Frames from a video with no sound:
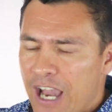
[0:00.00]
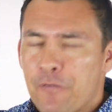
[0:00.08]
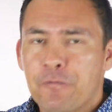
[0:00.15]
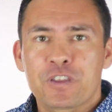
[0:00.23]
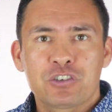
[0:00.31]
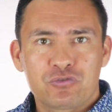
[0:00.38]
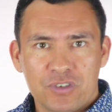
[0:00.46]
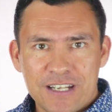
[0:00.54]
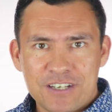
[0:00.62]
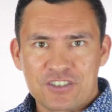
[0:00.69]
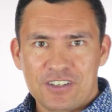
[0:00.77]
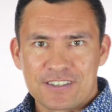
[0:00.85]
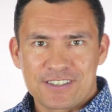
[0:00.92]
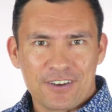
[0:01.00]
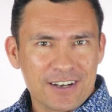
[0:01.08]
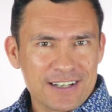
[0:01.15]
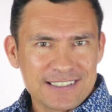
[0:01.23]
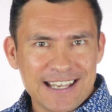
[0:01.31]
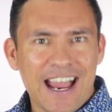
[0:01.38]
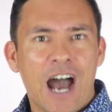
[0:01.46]
Now, for the traditionalists, they're
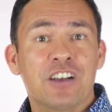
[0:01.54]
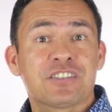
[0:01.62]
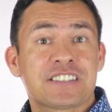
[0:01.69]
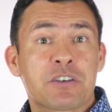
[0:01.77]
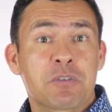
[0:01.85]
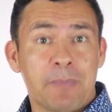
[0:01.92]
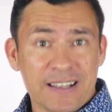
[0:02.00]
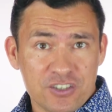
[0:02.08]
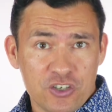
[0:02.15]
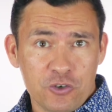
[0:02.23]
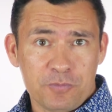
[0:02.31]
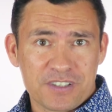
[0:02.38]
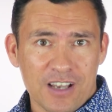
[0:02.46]
going to say, I'll stick with my tube